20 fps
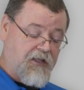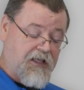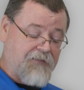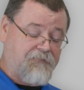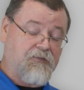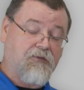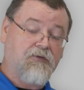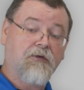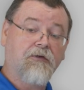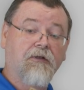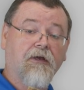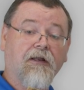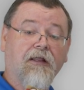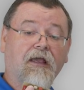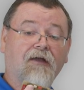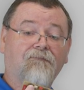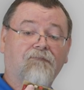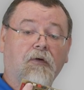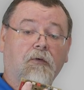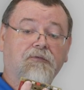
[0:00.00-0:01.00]
If you do not
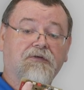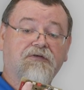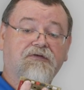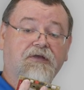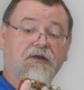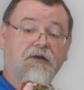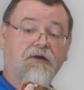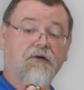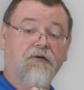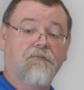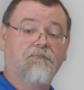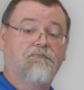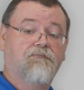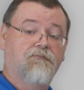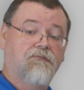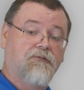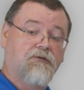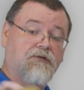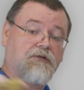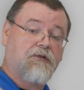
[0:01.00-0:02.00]
have voltage here,
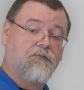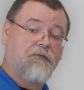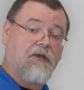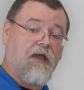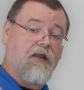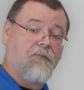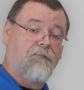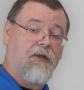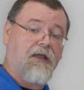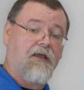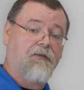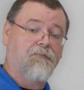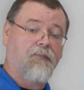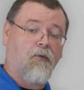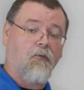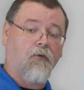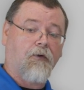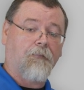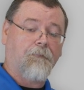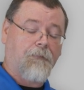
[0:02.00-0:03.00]
you've got a bad
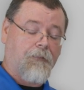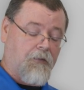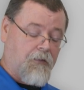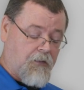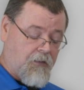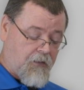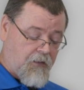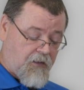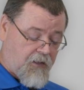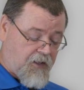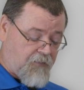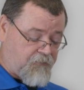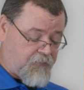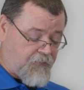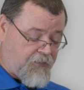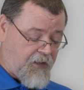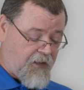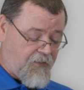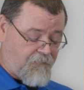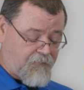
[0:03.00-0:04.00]
board. If
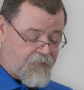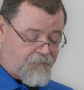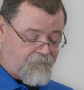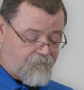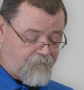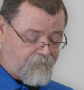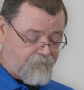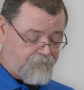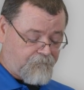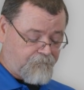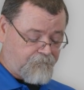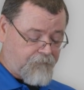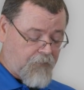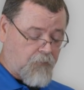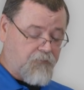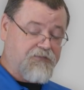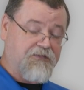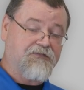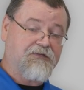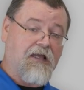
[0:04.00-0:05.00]
you have
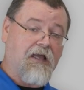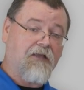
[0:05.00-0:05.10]
voltage